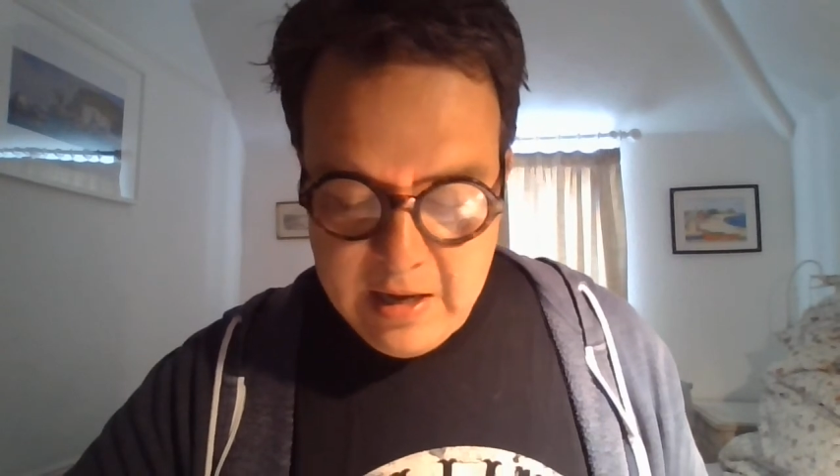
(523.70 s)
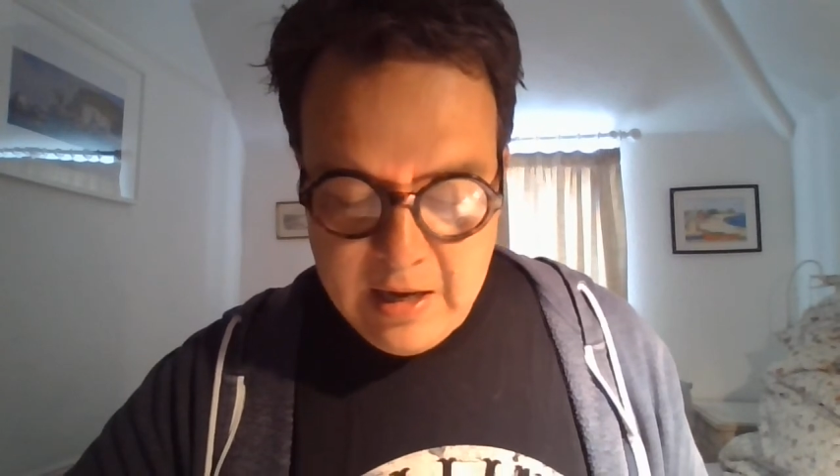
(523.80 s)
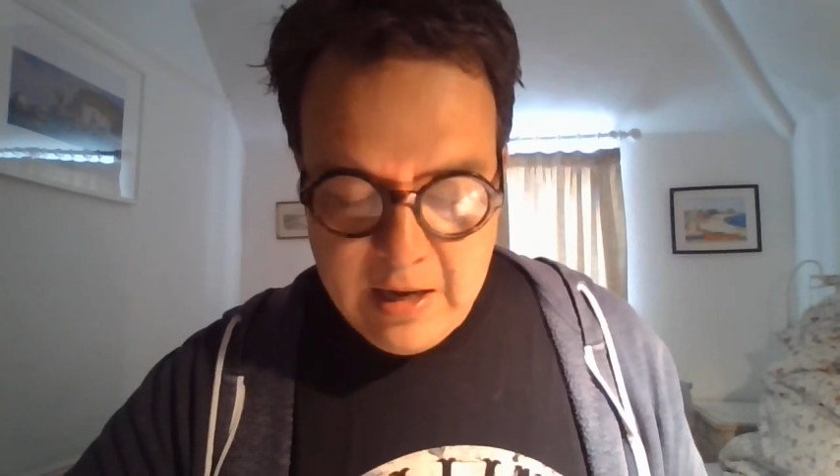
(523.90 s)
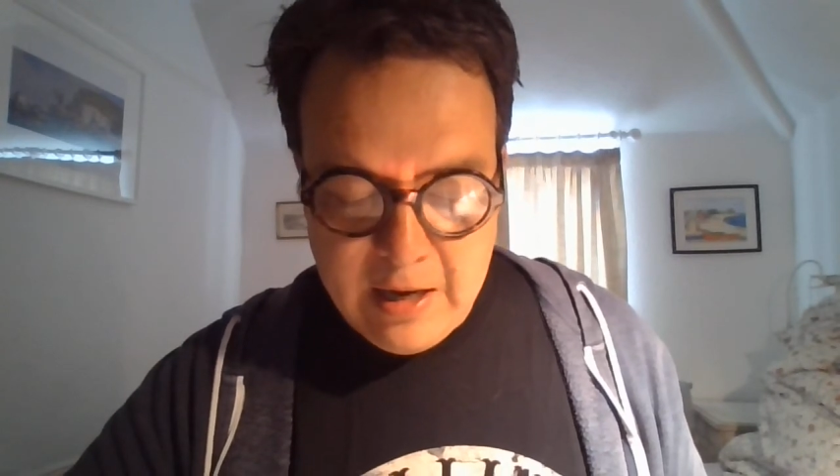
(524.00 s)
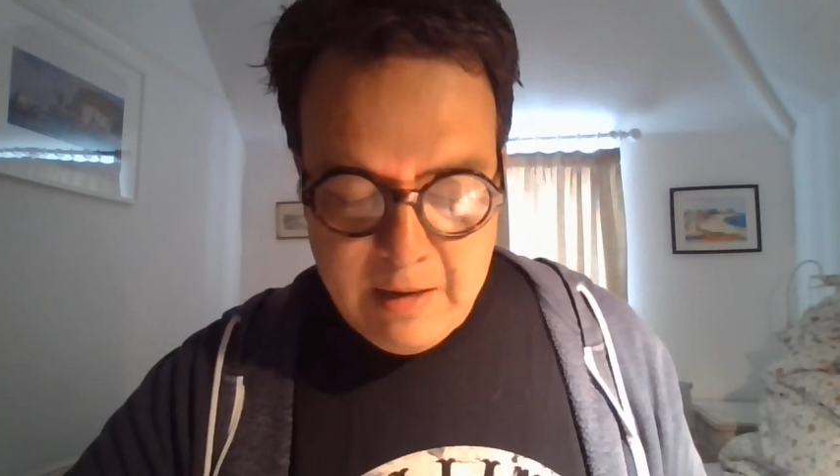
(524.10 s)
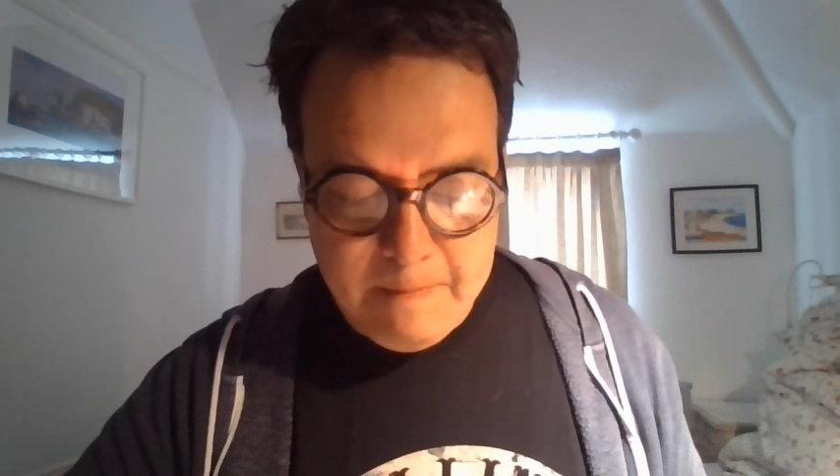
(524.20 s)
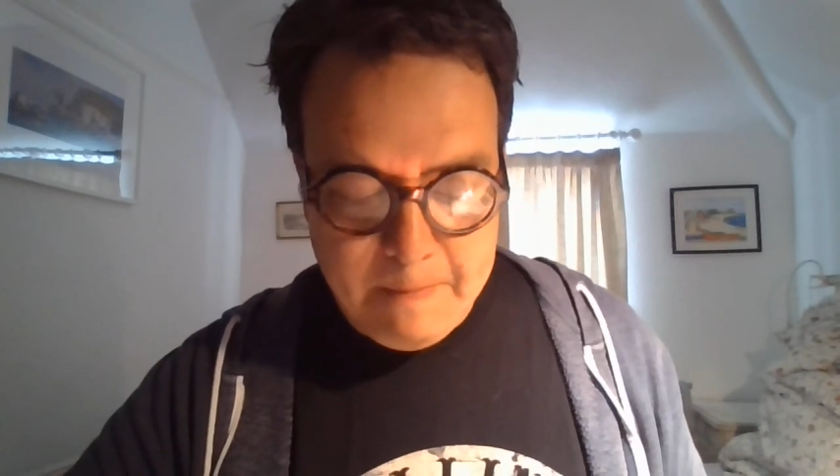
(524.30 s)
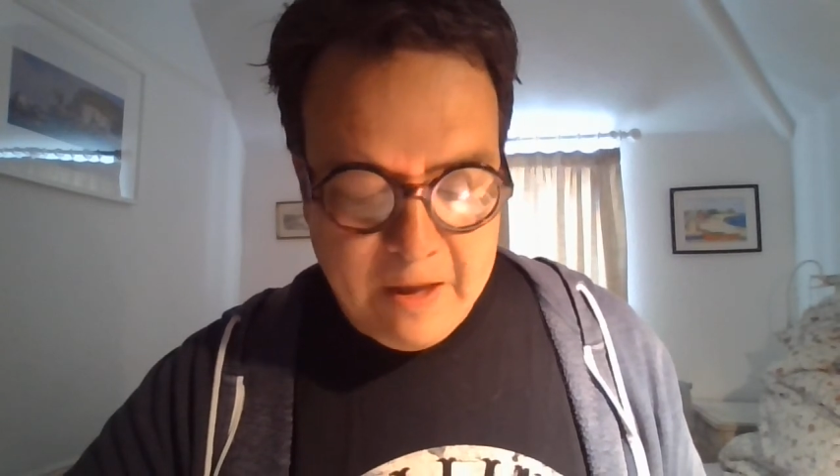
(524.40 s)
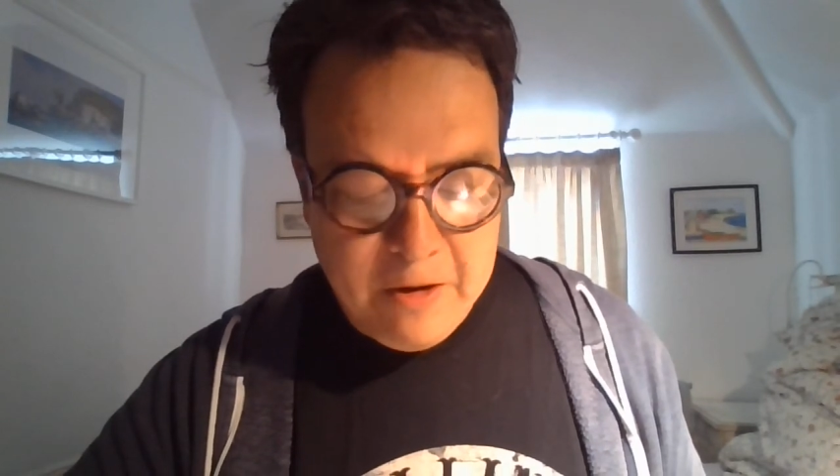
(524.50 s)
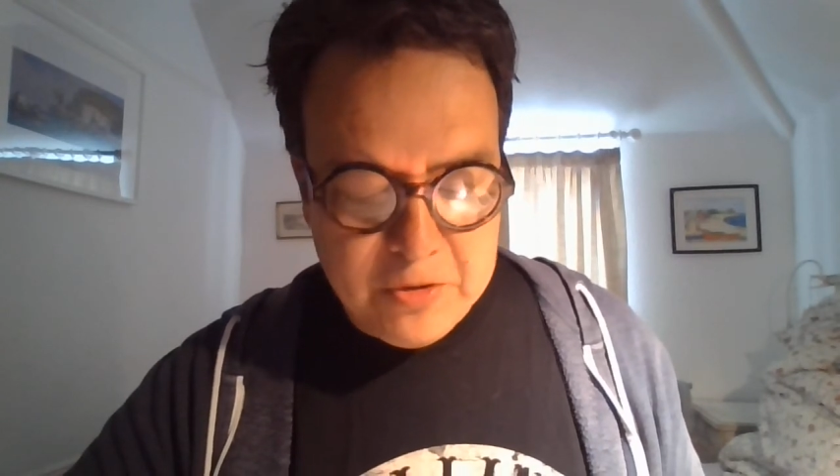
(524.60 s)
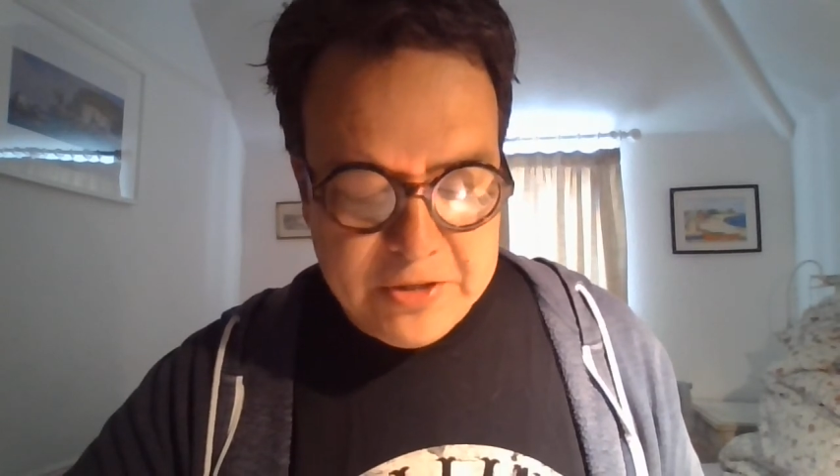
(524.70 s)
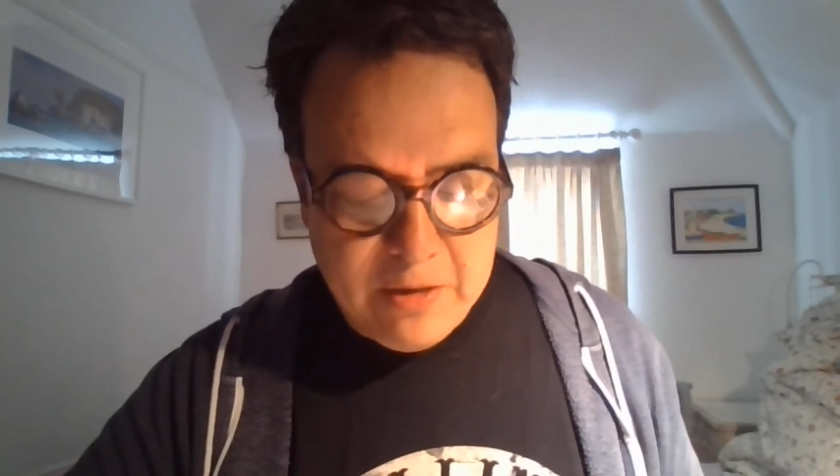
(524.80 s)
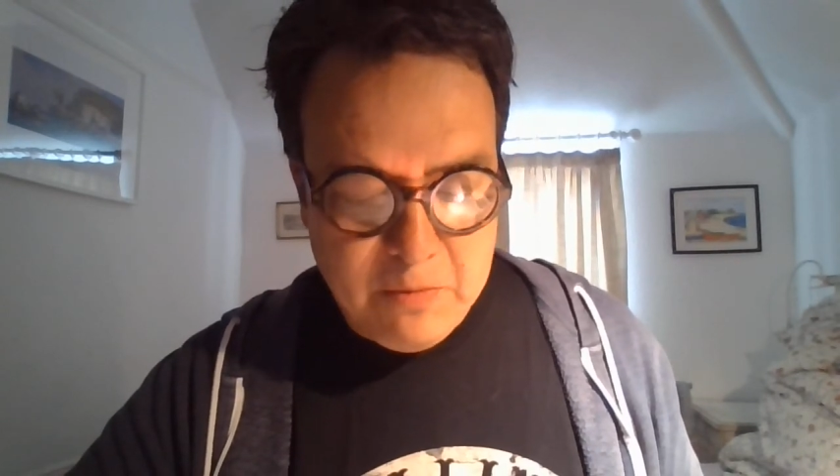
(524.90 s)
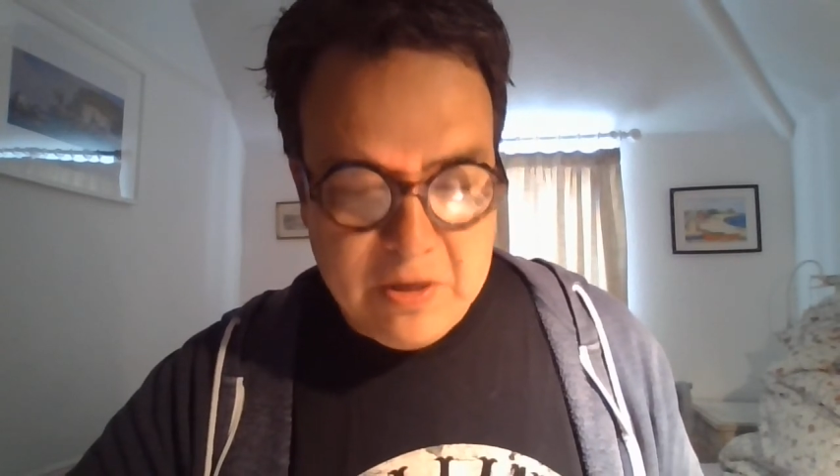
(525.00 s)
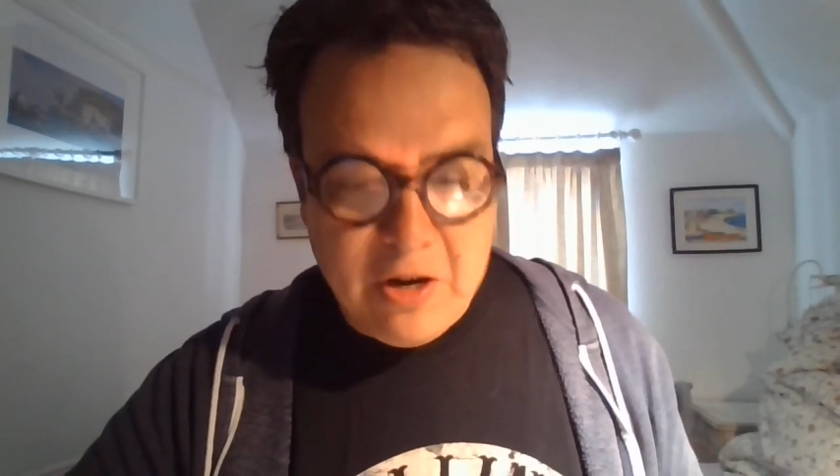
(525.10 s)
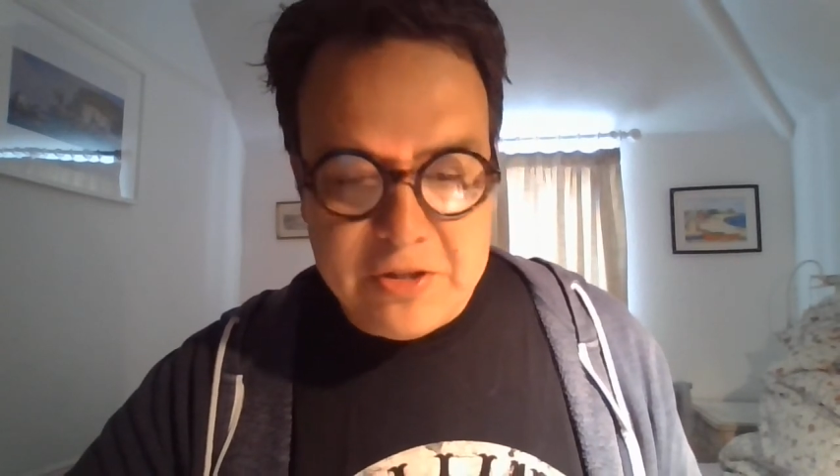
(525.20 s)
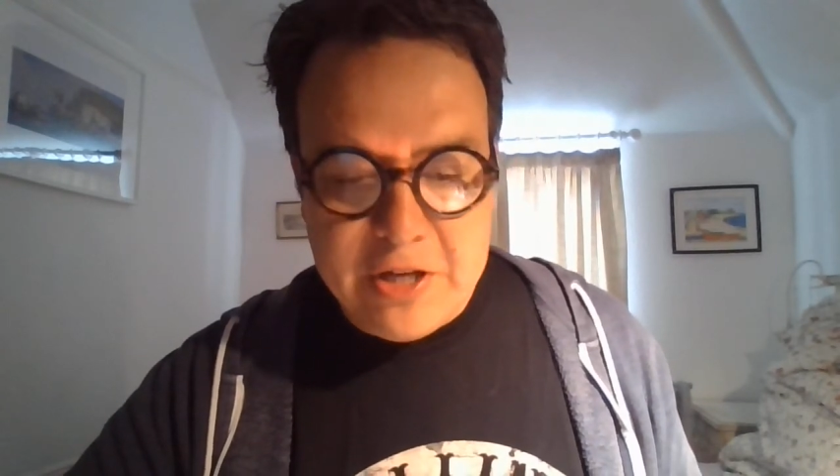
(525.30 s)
And also, we're not